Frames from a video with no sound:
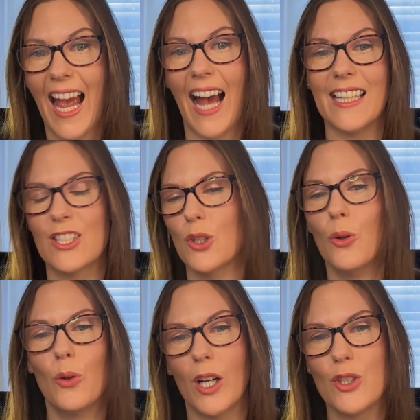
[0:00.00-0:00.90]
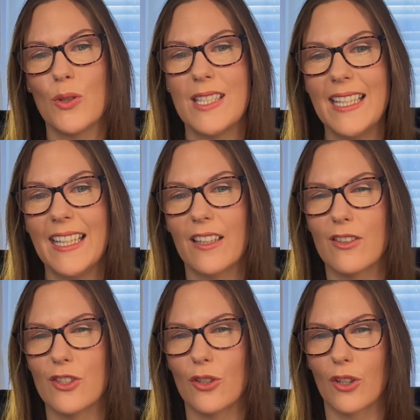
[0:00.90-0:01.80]
And so what you see here
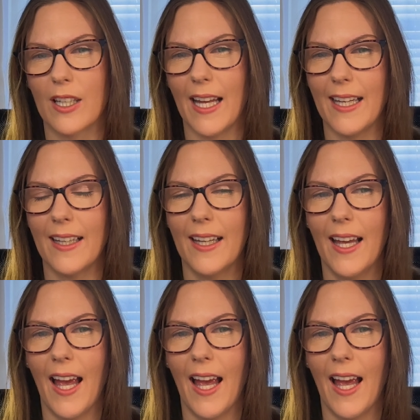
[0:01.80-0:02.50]
is you're getting